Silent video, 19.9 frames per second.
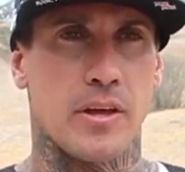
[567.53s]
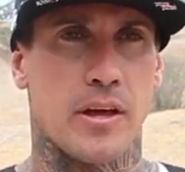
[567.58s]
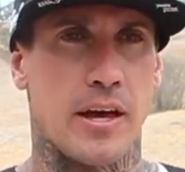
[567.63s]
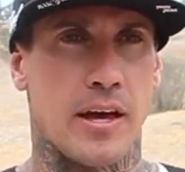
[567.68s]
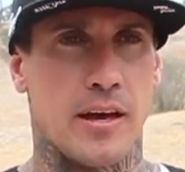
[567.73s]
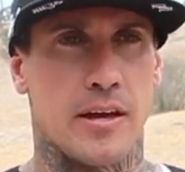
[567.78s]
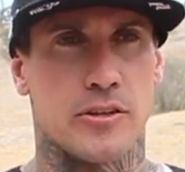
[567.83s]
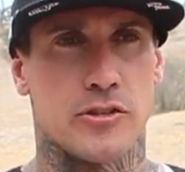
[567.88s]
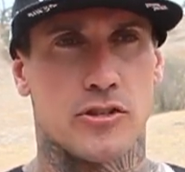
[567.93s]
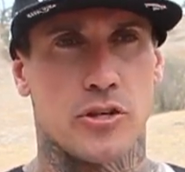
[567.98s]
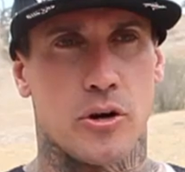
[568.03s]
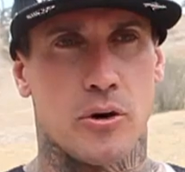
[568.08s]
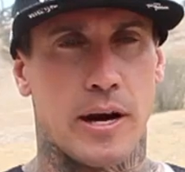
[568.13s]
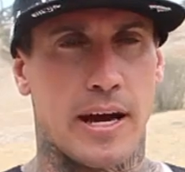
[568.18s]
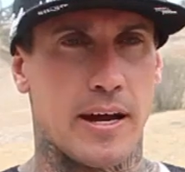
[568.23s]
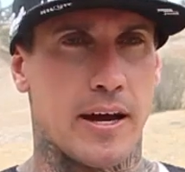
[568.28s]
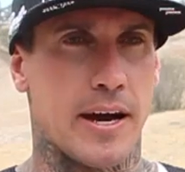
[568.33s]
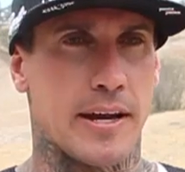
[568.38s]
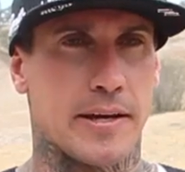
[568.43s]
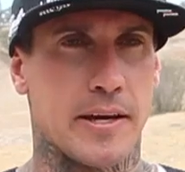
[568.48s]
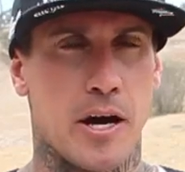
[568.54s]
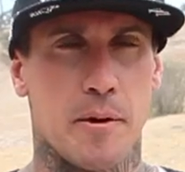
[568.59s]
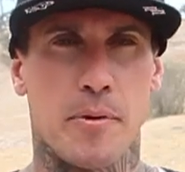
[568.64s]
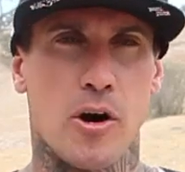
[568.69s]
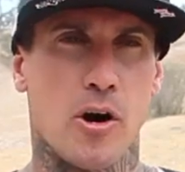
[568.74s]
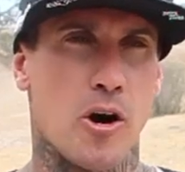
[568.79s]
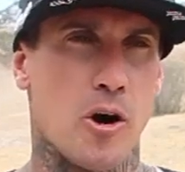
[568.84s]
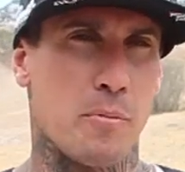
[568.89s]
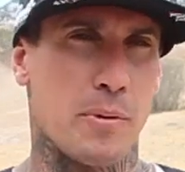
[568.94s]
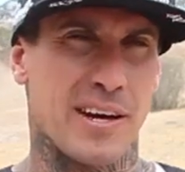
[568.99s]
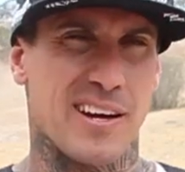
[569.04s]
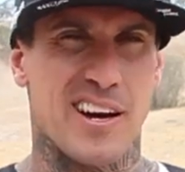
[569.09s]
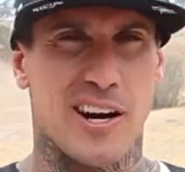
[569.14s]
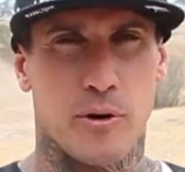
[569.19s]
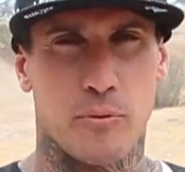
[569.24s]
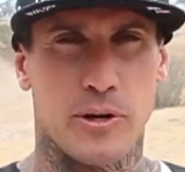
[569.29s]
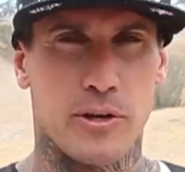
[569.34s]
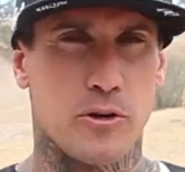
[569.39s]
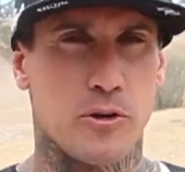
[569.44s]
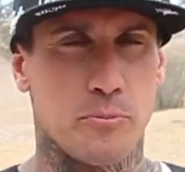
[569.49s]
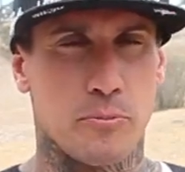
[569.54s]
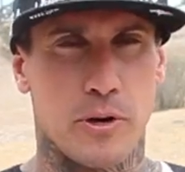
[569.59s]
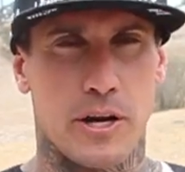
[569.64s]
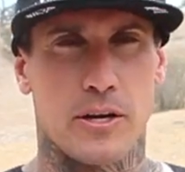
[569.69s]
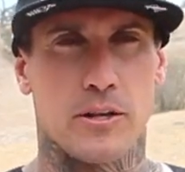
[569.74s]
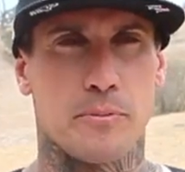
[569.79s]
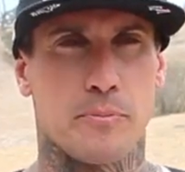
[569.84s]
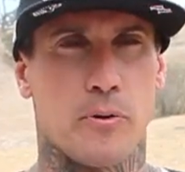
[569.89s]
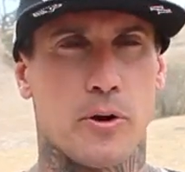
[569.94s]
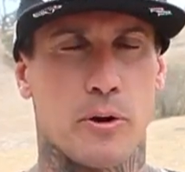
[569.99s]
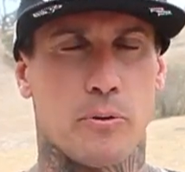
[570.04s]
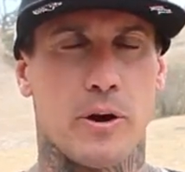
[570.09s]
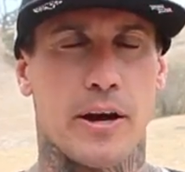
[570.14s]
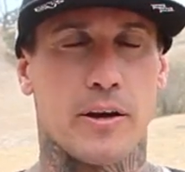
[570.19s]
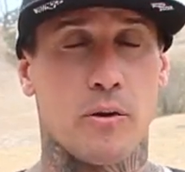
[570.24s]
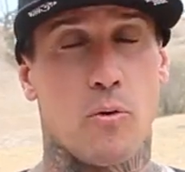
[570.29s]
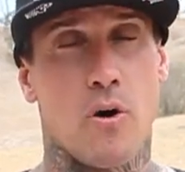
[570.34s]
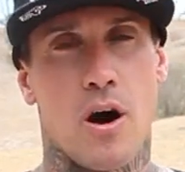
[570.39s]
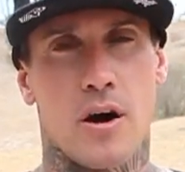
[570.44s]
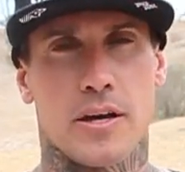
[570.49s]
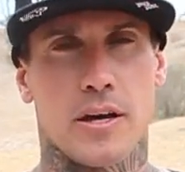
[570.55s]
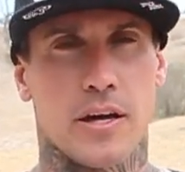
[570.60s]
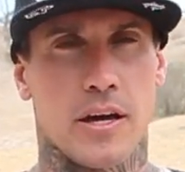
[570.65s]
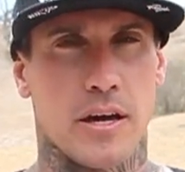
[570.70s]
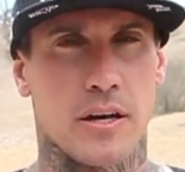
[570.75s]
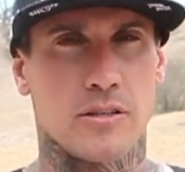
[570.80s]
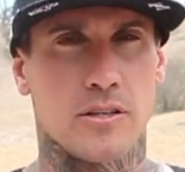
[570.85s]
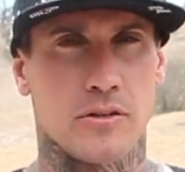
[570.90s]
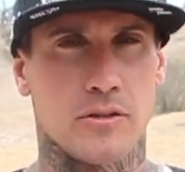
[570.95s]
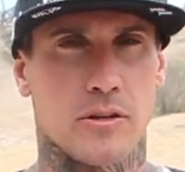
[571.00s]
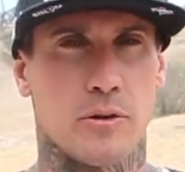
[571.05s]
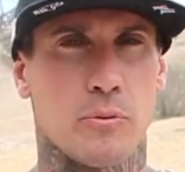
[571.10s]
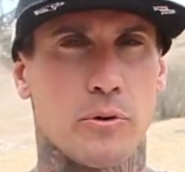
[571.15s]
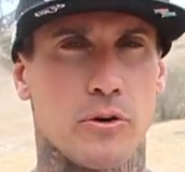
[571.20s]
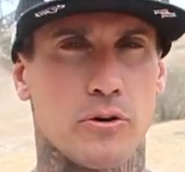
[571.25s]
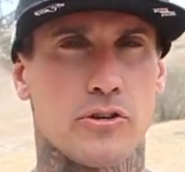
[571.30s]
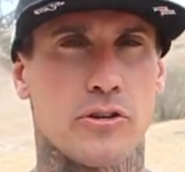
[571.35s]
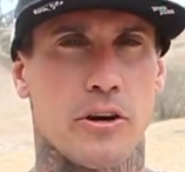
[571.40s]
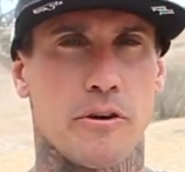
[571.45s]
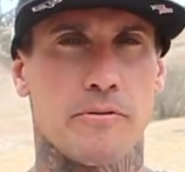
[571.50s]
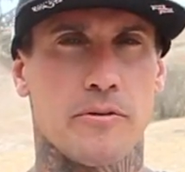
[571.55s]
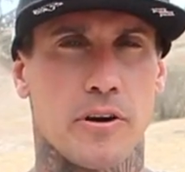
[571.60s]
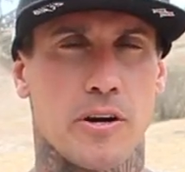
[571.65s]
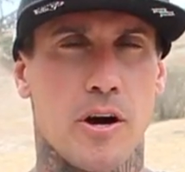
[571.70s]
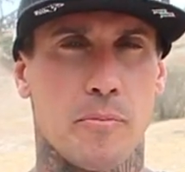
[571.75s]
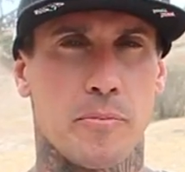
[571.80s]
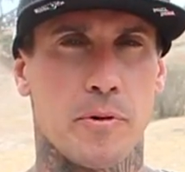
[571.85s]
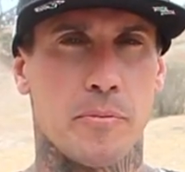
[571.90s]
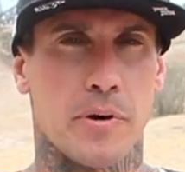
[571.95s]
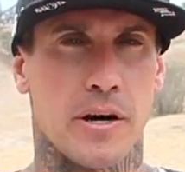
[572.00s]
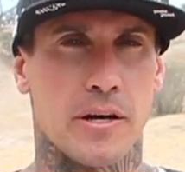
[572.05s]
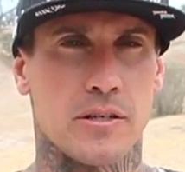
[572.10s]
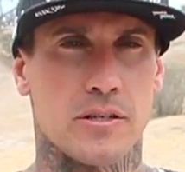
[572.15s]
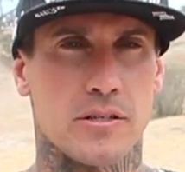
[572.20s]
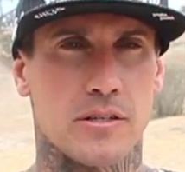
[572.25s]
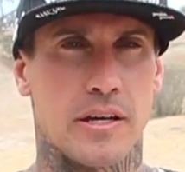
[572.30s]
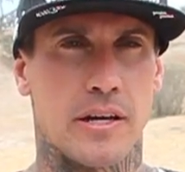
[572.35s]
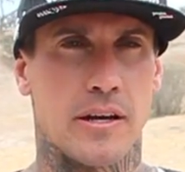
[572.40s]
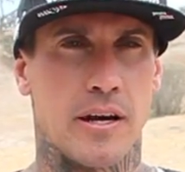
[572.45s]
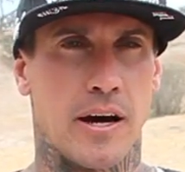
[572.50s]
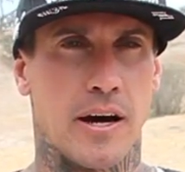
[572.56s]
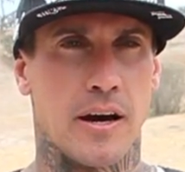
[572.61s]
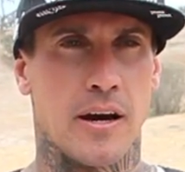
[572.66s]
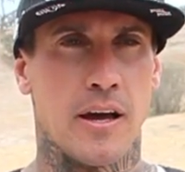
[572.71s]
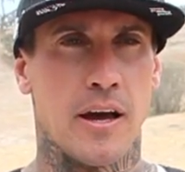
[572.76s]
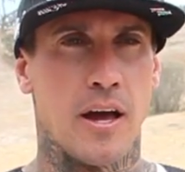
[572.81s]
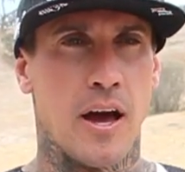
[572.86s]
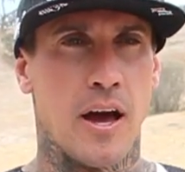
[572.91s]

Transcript: And so I, I come home, I kind of recuperated to the point where I could walk again because I was in a wheelchair for a couple months. And uh,